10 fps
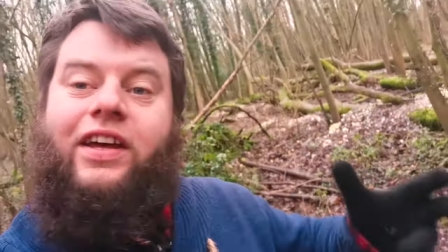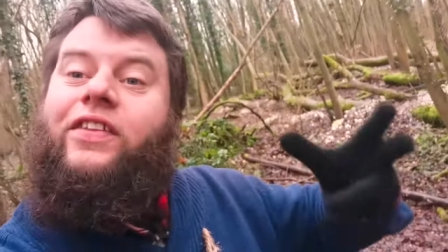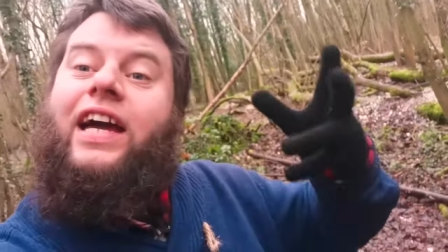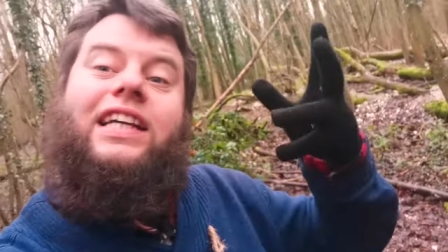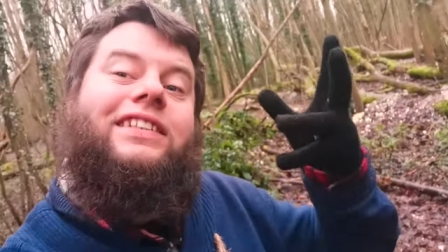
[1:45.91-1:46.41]

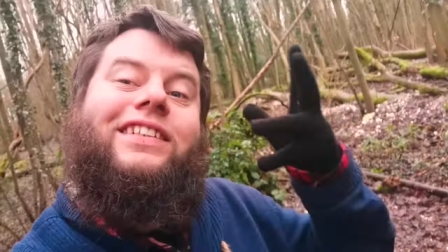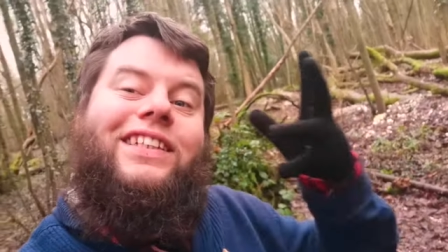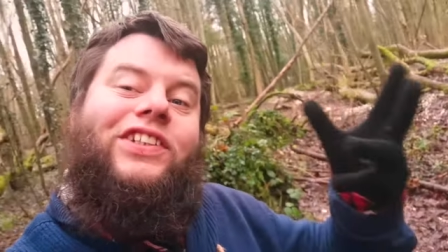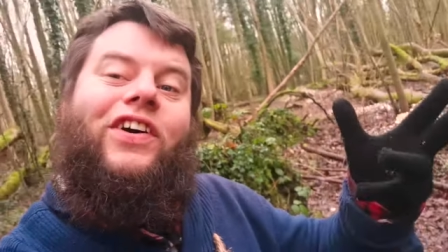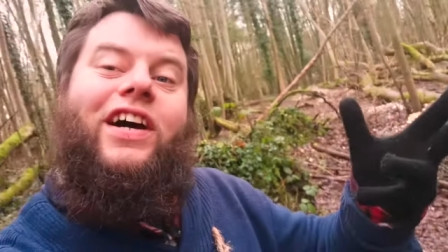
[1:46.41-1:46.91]
Now, that
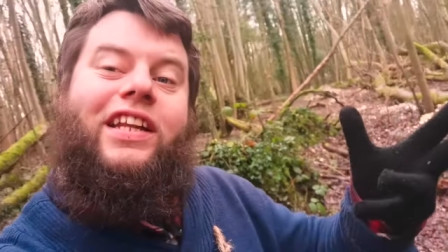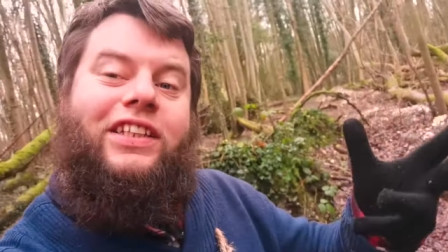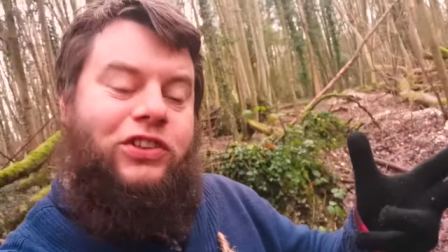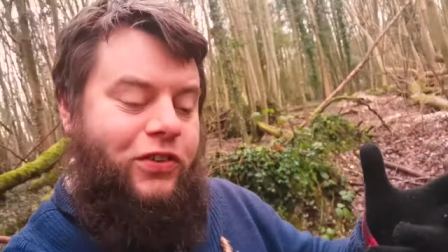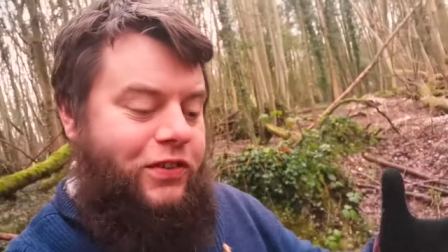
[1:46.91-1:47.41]
isn't
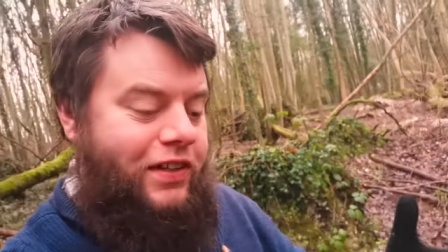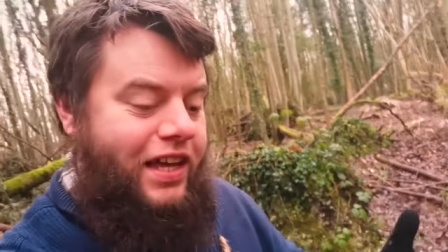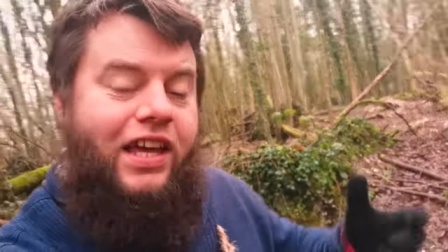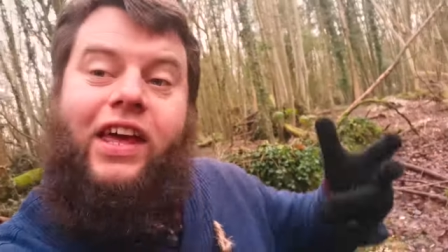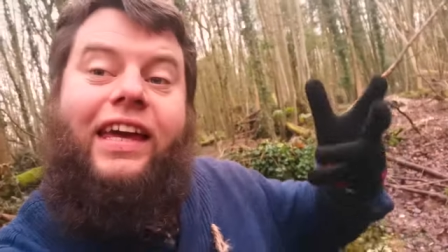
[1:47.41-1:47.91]
entirely
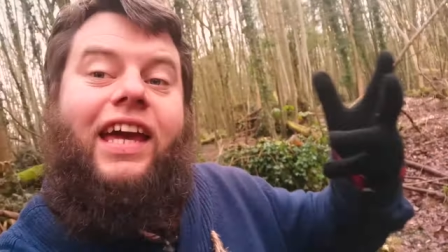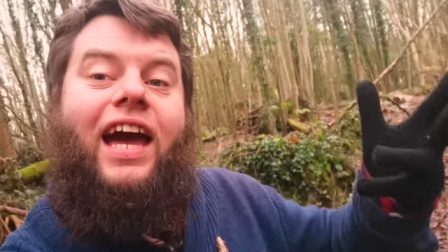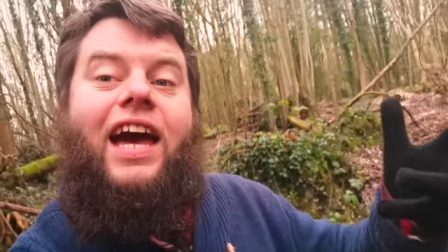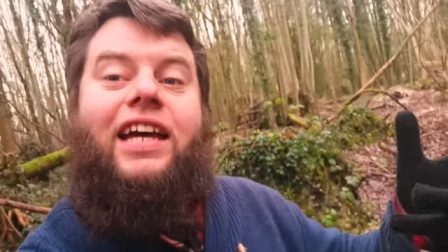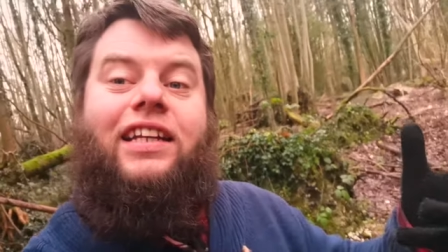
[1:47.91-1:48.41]
true. It
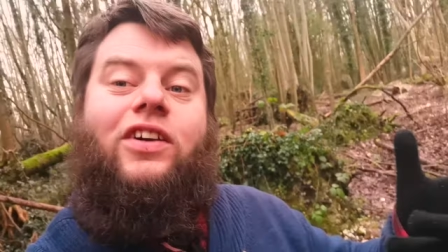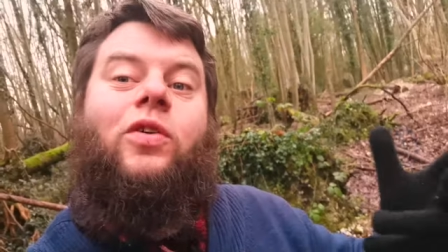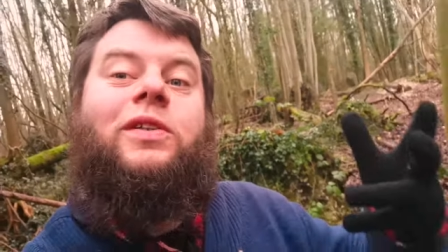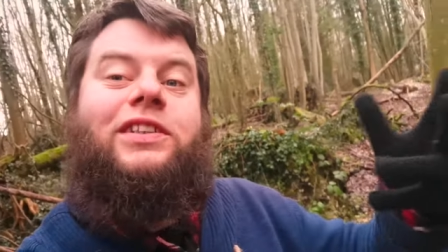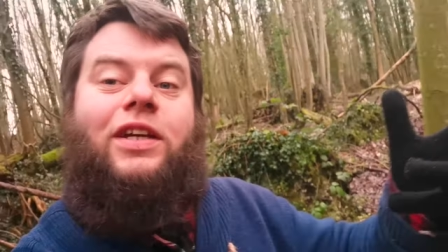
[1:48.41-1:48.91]
can
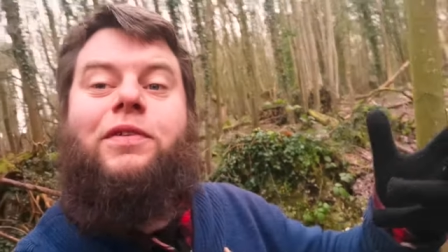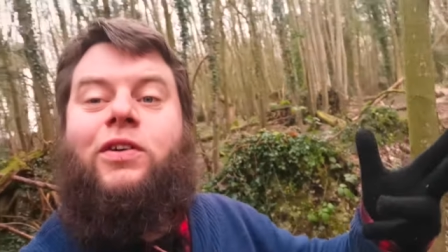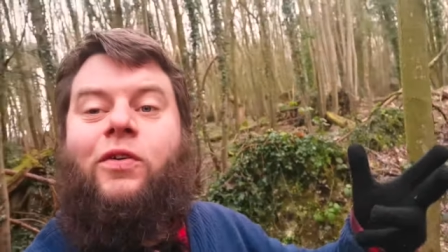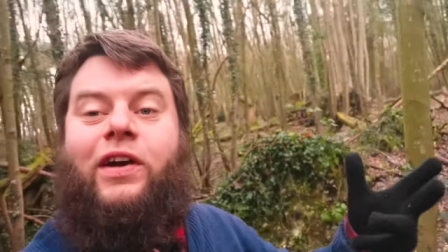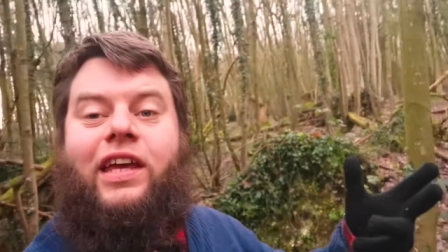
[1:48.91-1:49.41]
cause
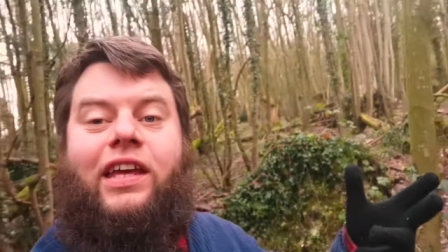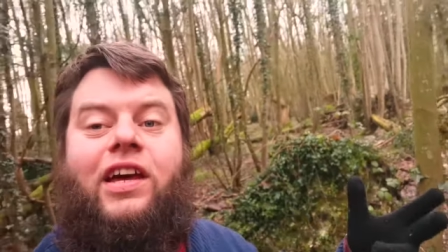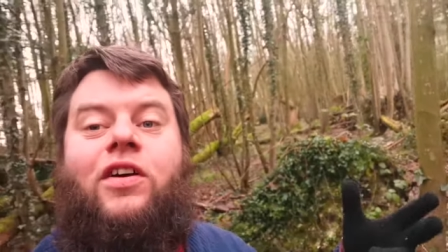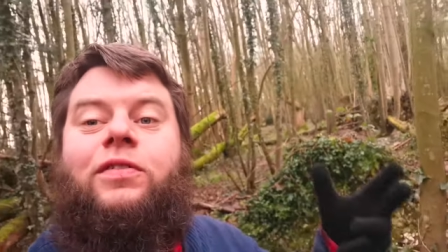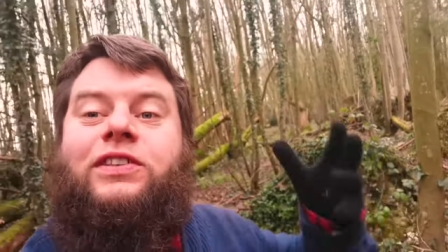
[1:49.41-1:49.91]
difficulty